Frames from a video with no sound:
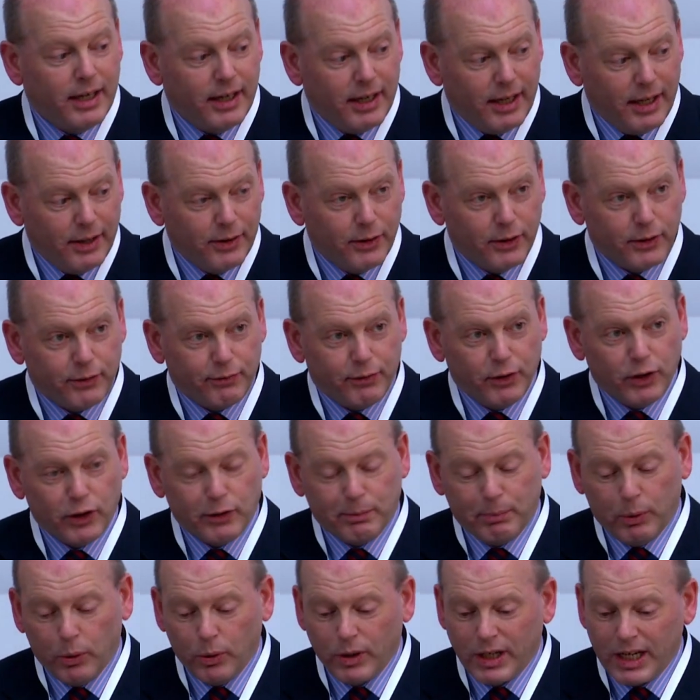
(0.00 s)
And this
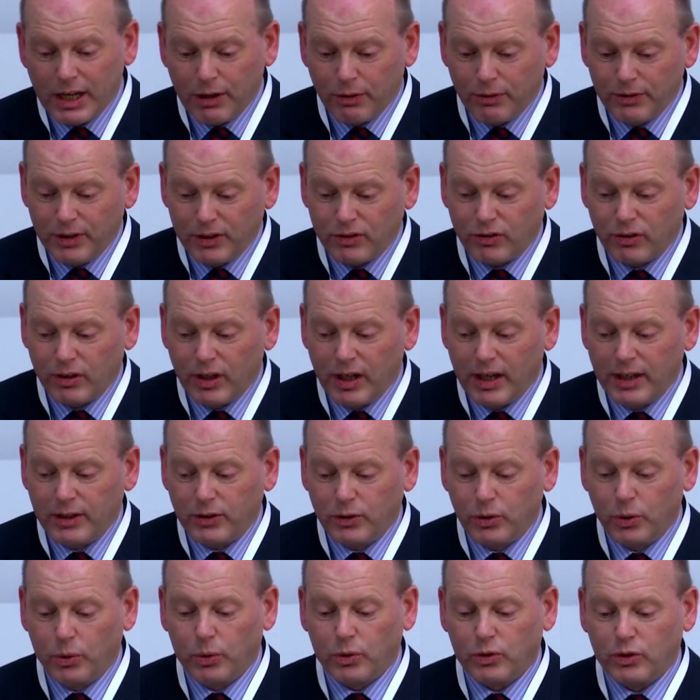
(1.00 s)
first point here on this slide
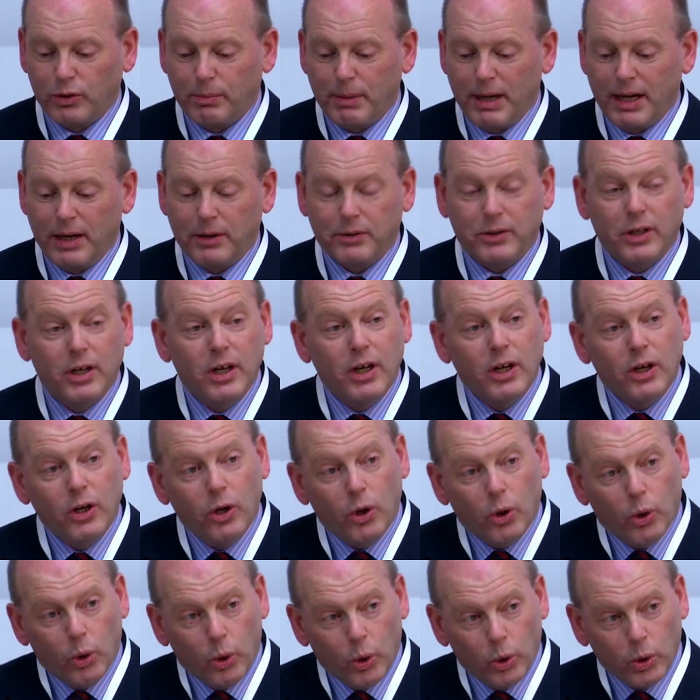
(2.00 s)
talks about
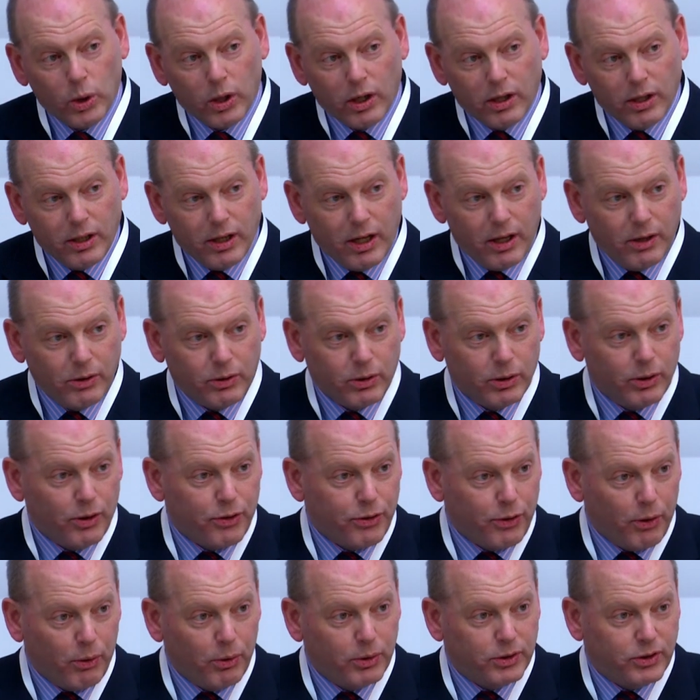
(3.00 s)
all local
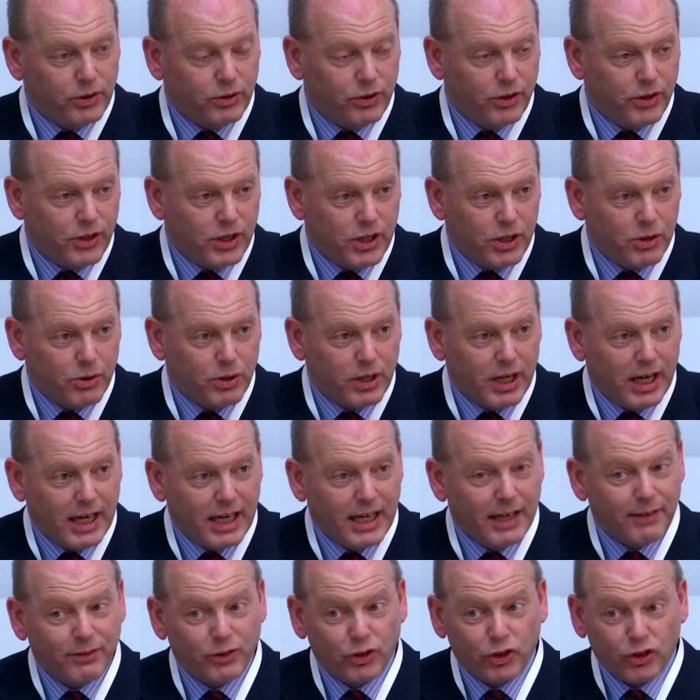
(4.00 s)
authorities in the
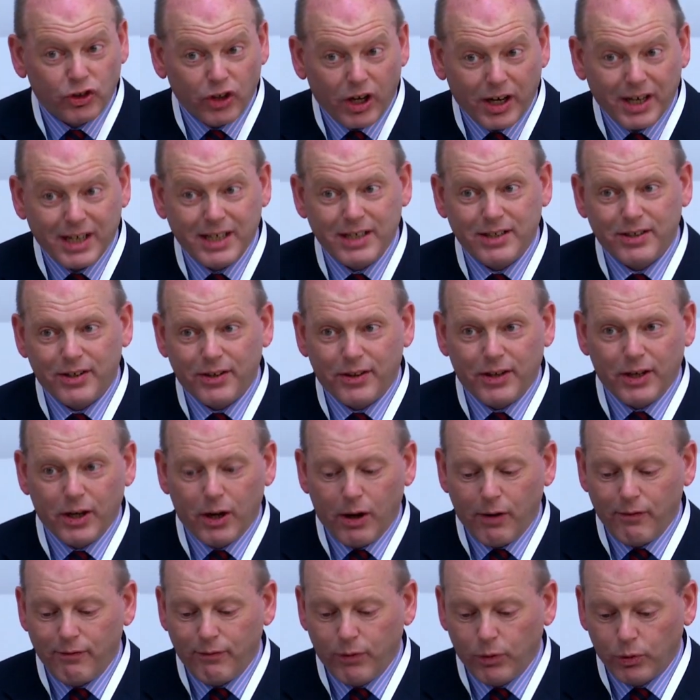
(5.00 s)
UK have signed the
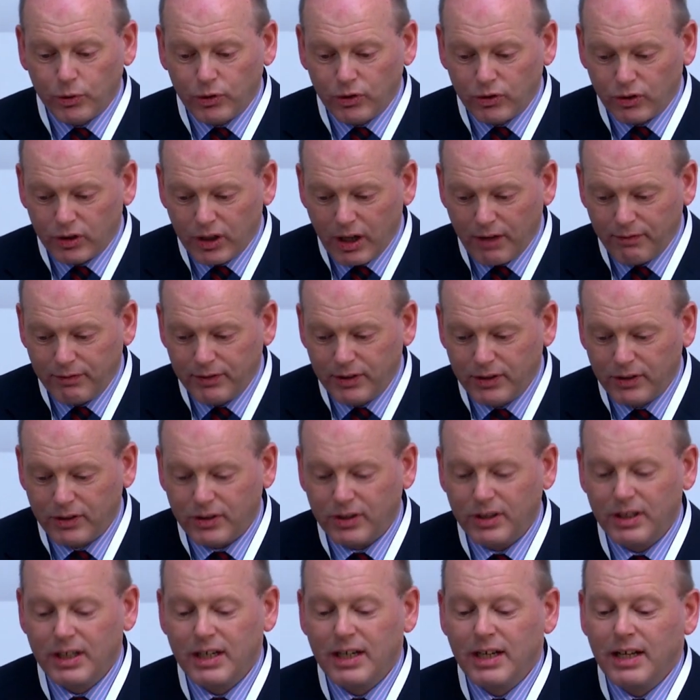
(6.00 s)
Armed Forces
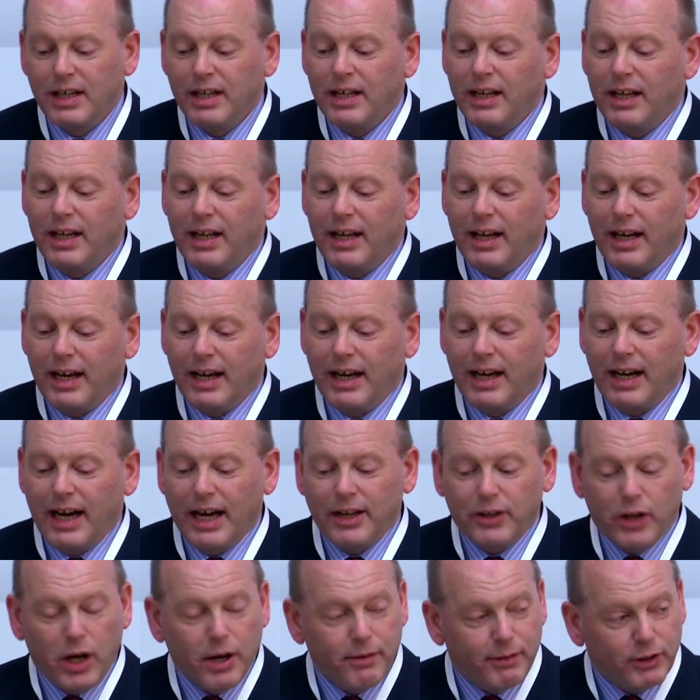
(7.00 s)
Covenant,
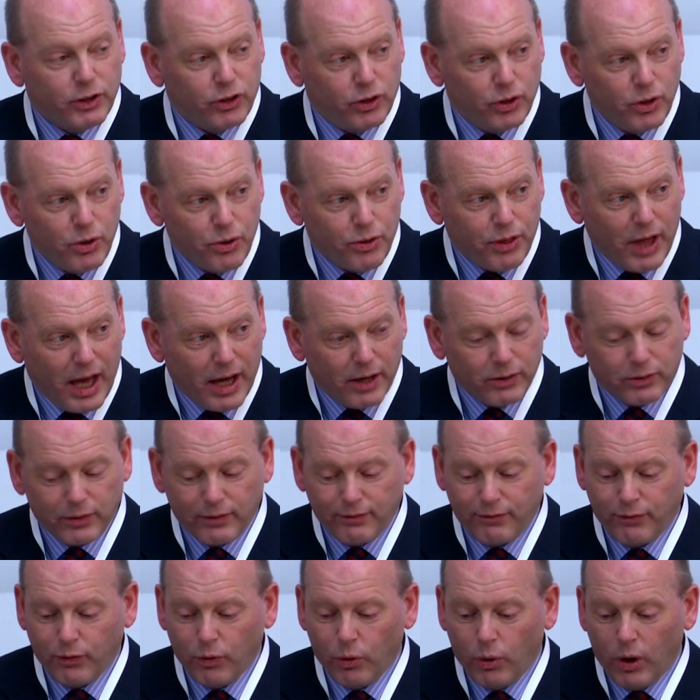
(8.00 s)
and over
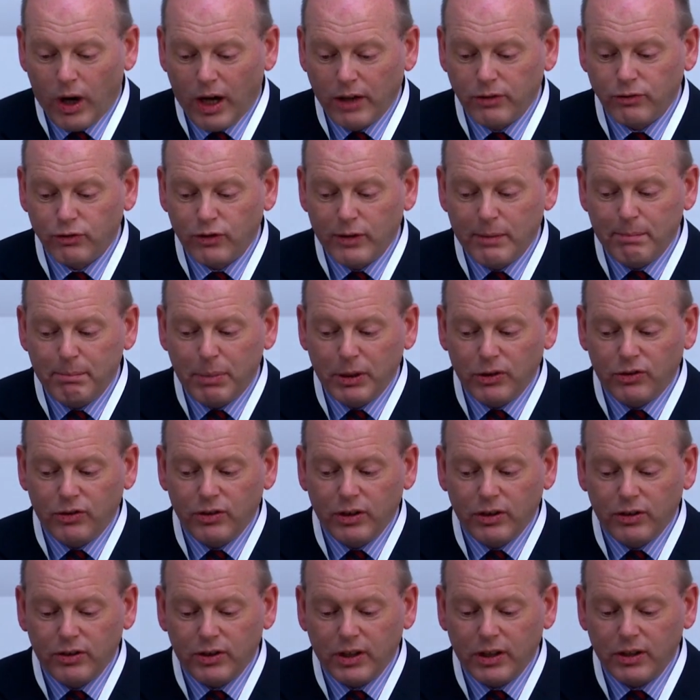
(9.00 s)
2,400
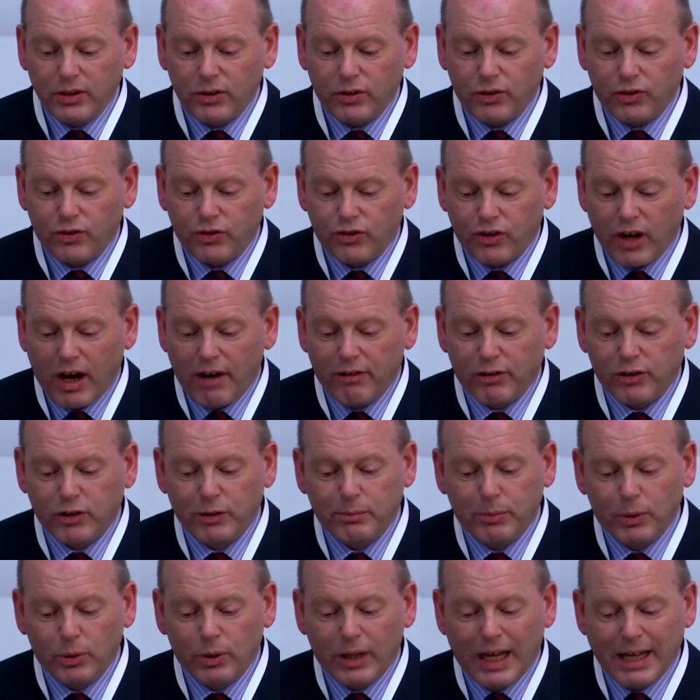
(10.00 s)
businesses,
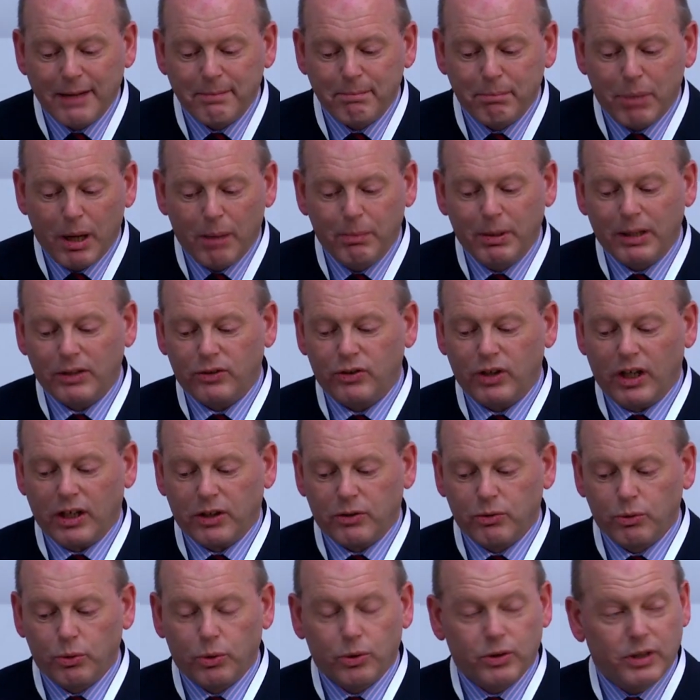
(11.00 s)
charitable and public
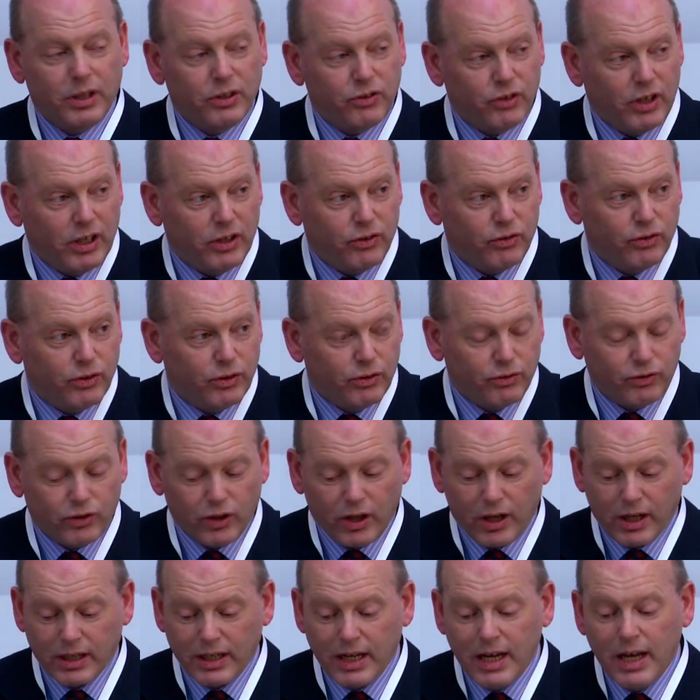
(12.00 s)
sector organisations have
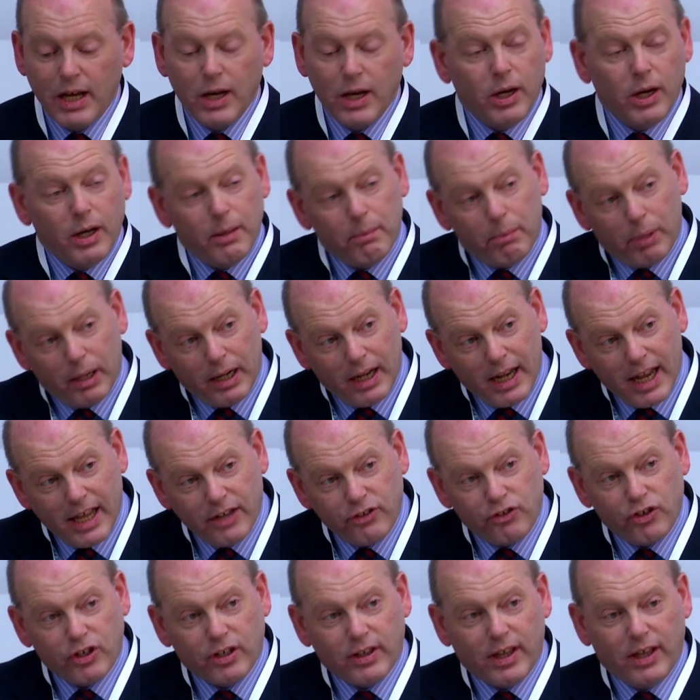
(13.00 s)
signed,
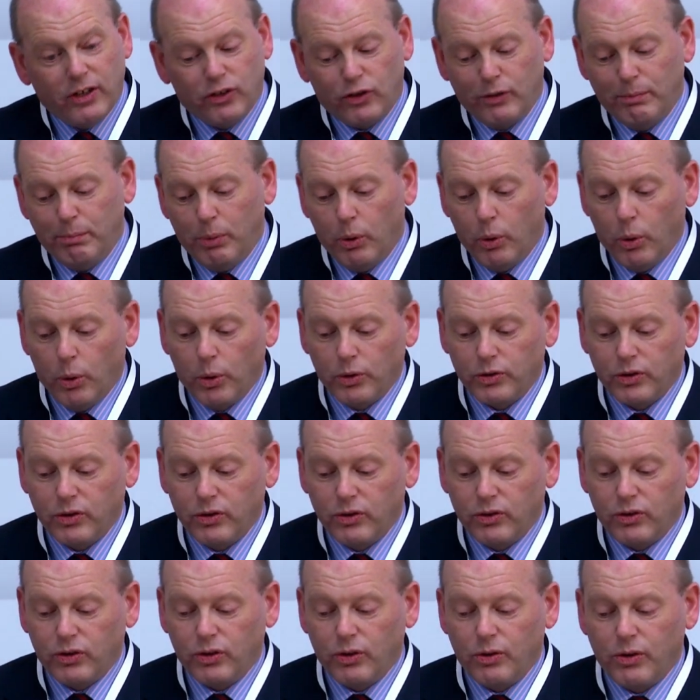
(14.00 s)
pledging their support
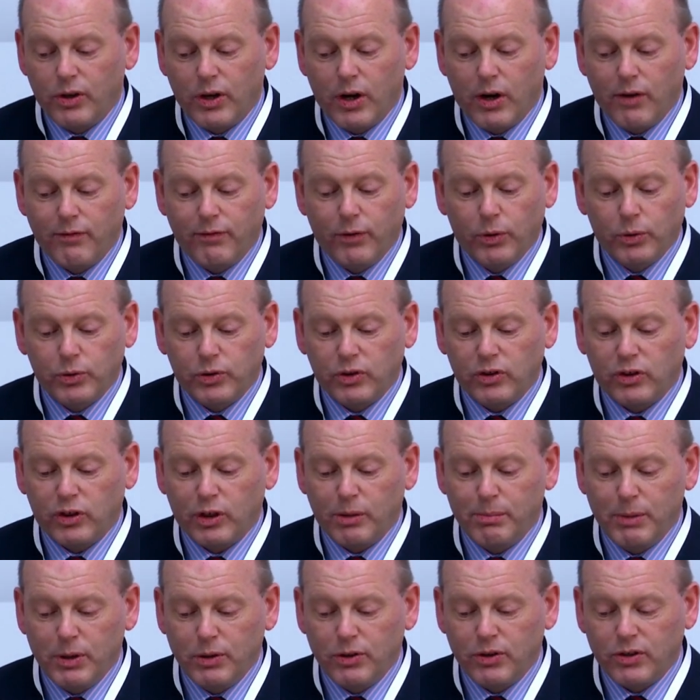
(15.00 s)
to the Armed Forces
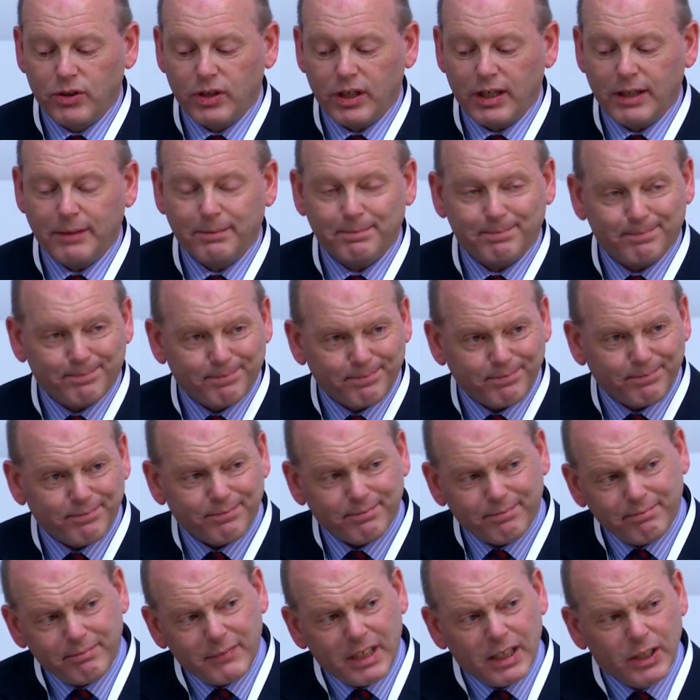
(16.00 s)
community.
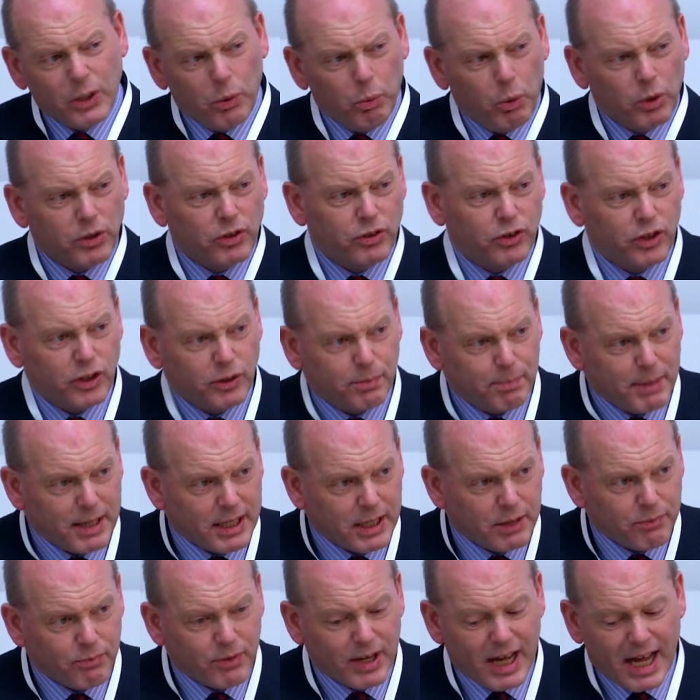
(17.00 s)
Now, what does this mean
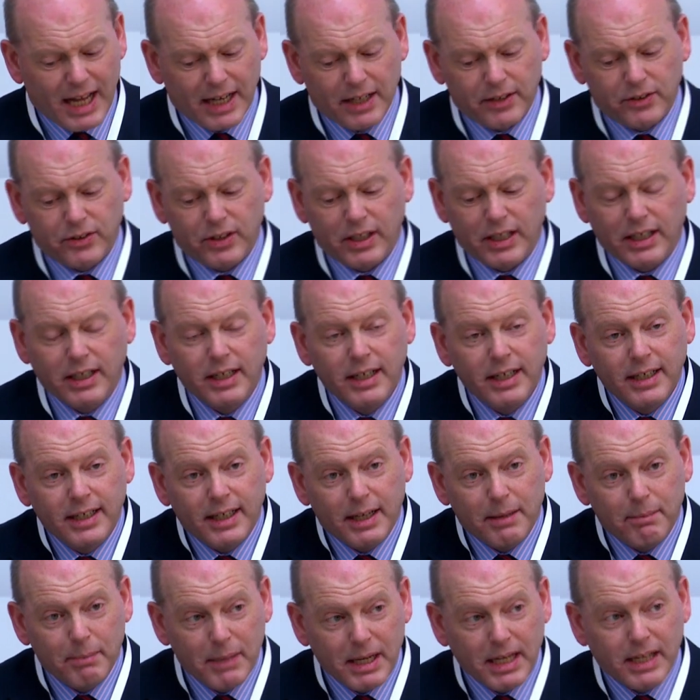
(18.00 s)
in reality?
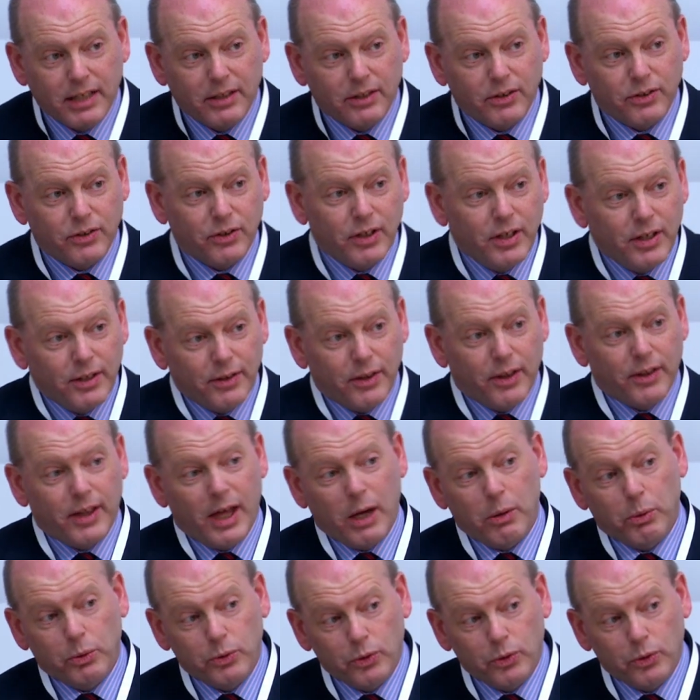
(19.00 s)
It means that they will